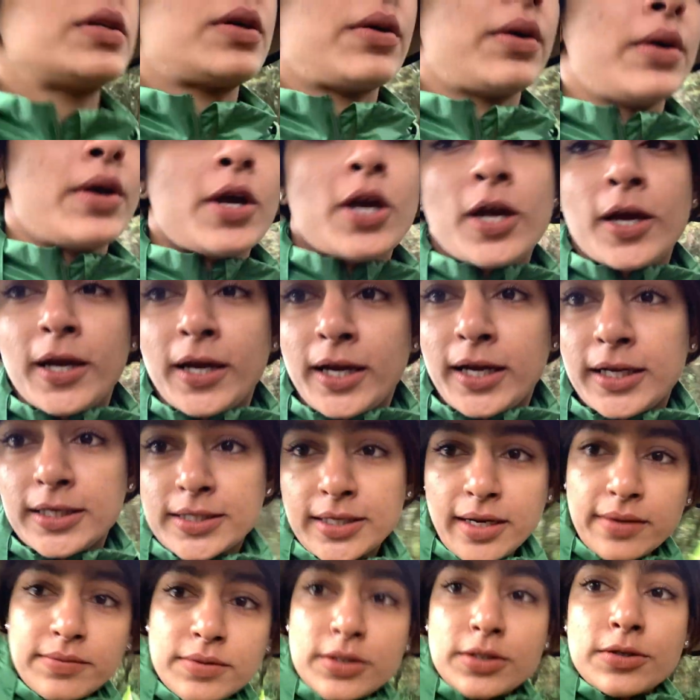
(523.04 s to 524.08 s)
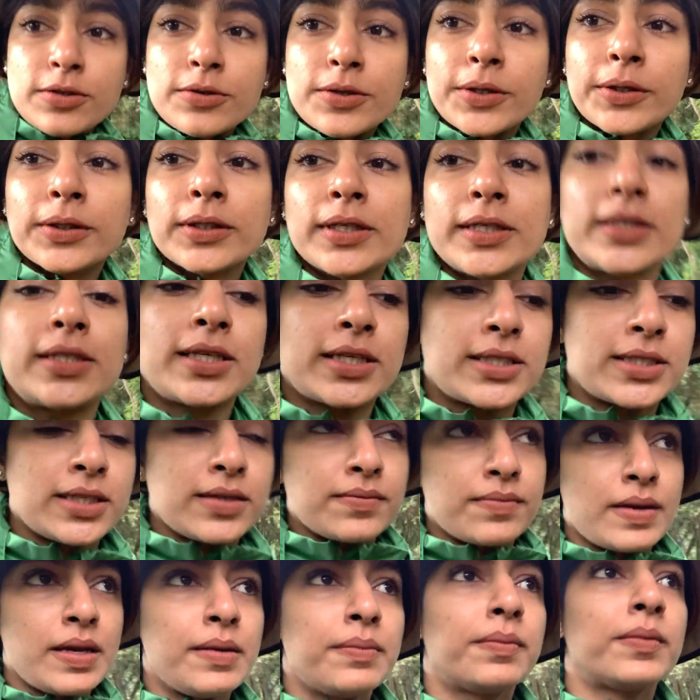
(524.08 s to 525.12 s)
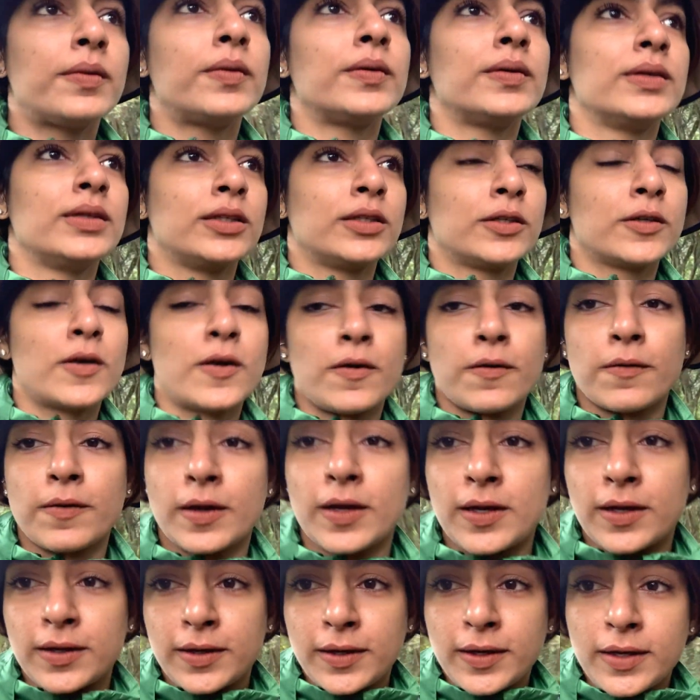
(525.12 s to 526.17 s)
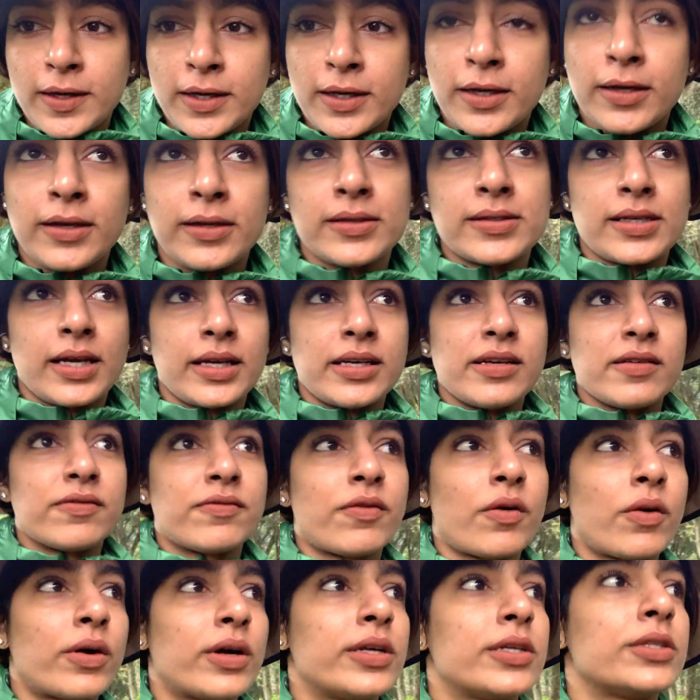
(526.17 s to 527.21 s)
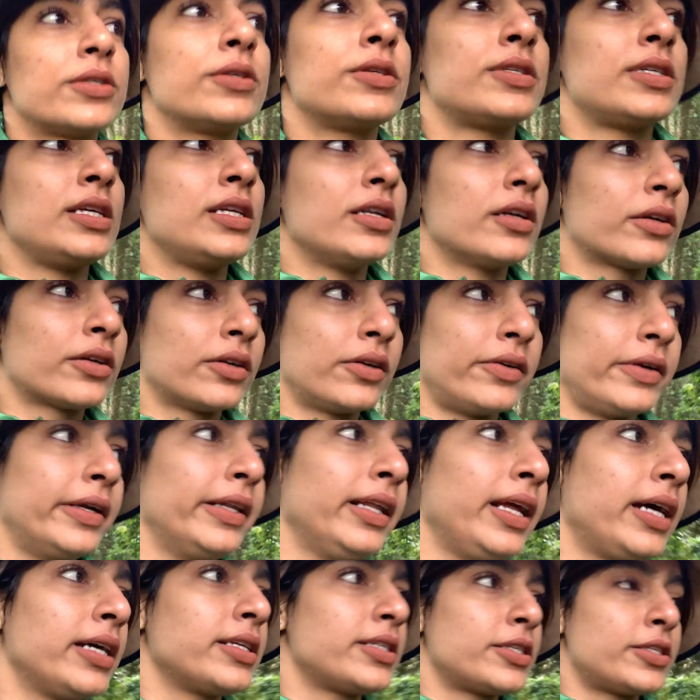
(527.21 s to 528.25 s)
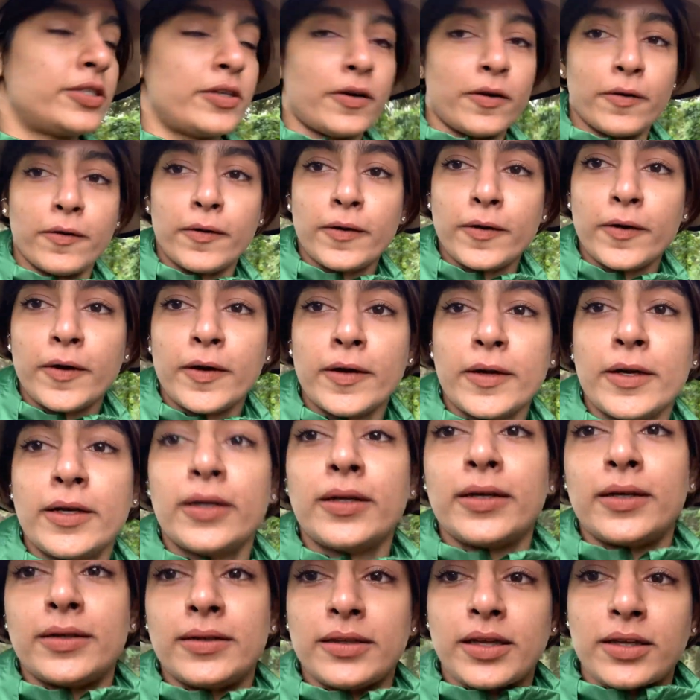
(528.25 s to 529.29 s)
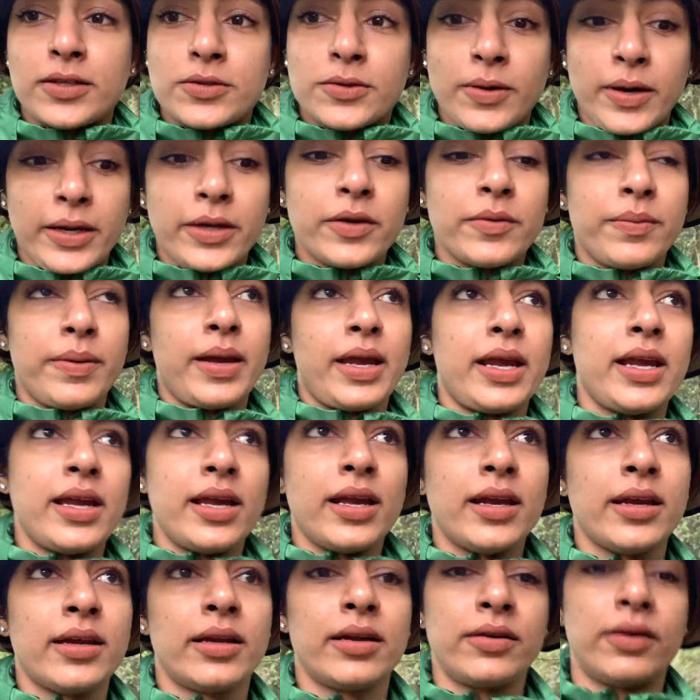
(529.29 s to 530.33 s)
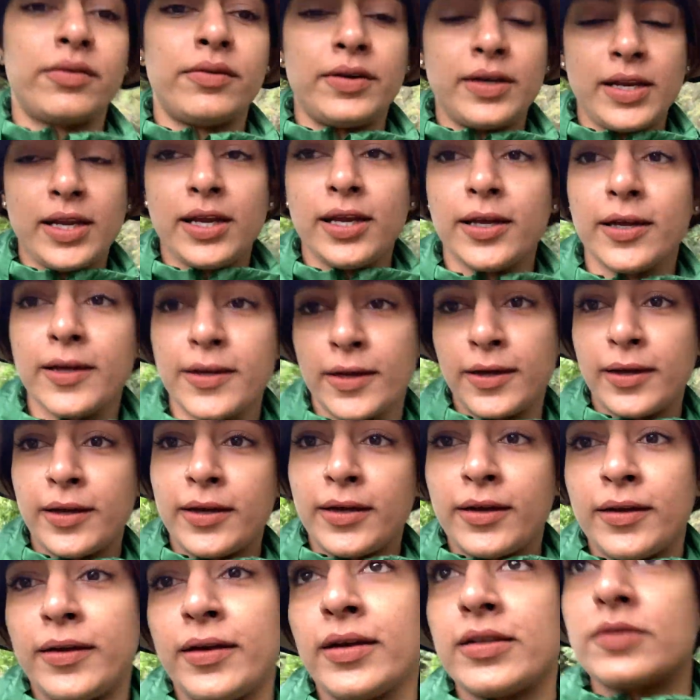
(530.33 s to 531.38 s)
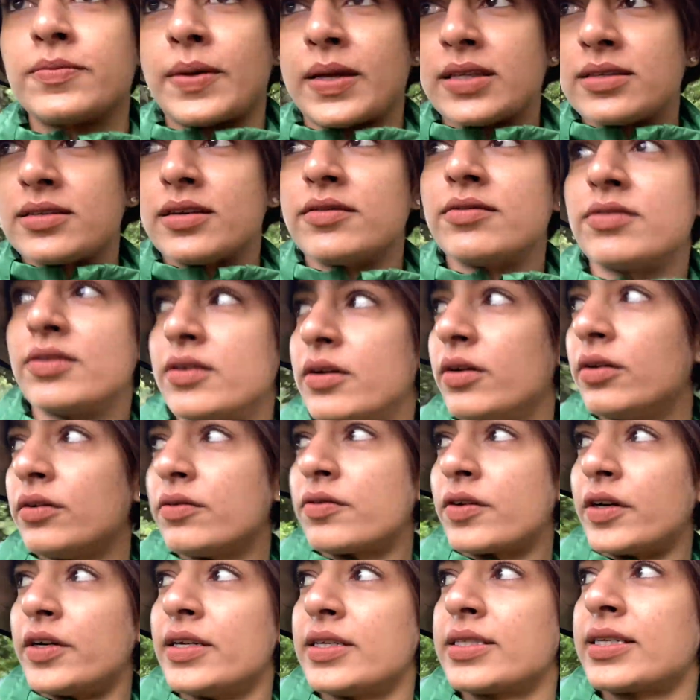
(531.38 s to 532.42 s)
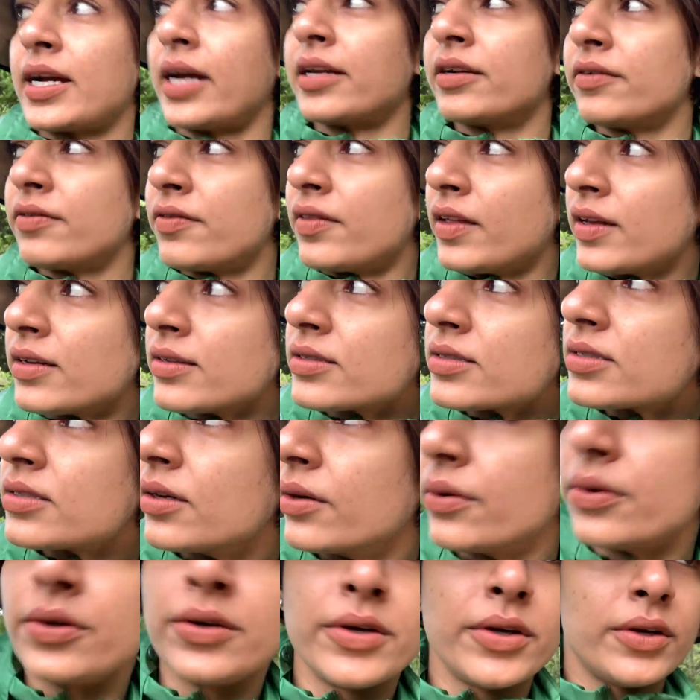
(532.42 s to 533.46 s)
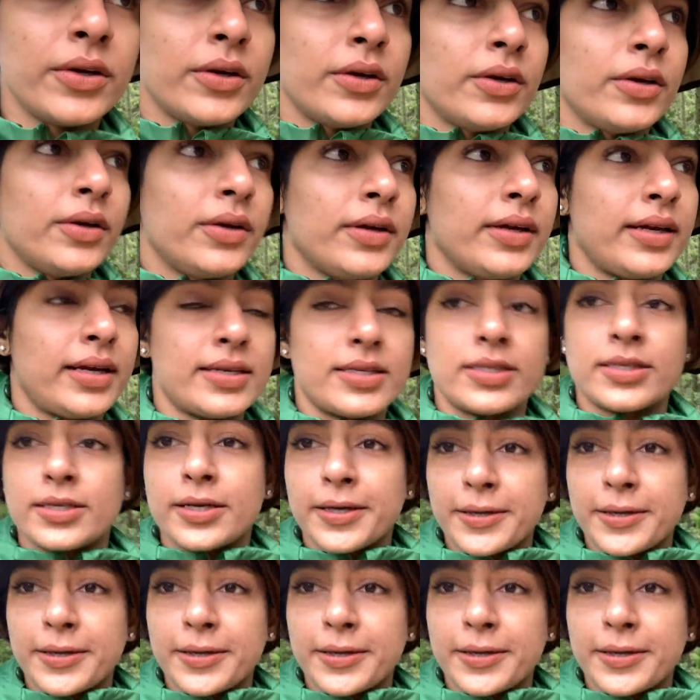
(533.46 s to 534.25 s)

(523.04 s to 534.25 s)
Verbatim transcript: so eight times two only 16 people going inside the forest to see the gorillas so that's why you pay really expensive you know for these kind of things so yes